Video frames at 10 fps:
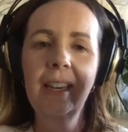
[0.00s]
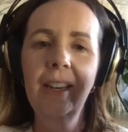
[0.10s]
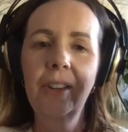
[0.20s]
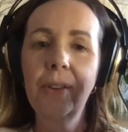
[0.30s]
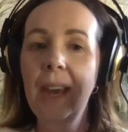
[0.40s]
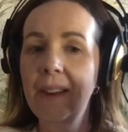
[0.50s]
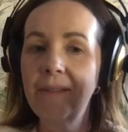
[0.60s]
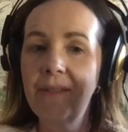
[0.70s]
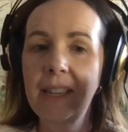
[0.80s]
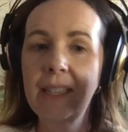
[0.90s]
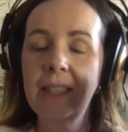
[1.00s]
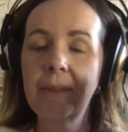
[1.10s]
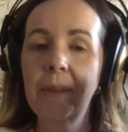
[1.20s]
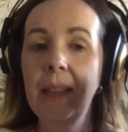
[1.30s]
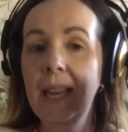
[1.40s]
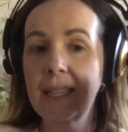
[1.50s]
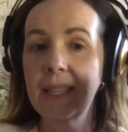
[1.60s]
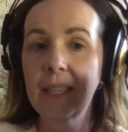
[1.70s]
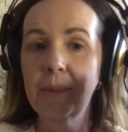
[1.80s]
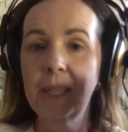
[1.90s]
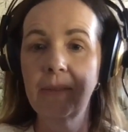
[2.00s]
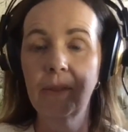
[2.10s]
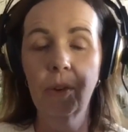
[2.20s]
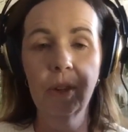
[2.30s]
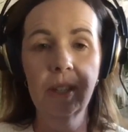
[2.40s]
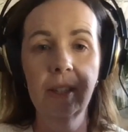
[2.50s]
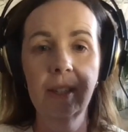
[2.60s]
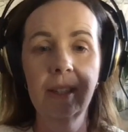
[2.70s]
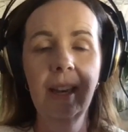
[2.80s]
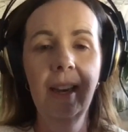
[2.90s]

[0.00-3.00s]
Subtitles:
you can find some less expensive courses,